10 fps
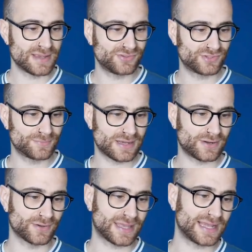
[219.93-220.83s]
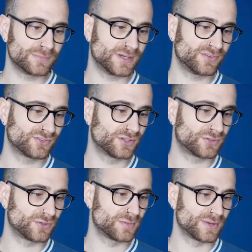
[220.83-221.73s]
Mason Mount, Callum
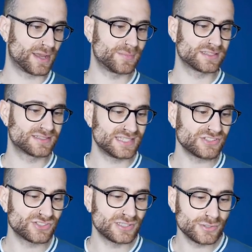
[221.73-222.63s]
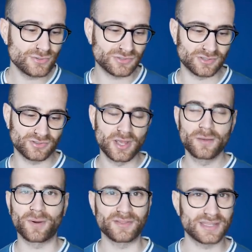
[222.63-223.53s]
Hudson-Odoi becoming disillusioned
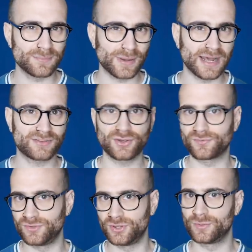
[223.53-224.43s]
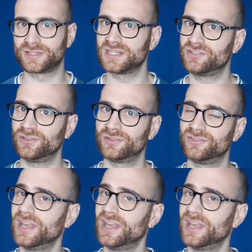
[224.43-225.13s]
by the impact of new additions.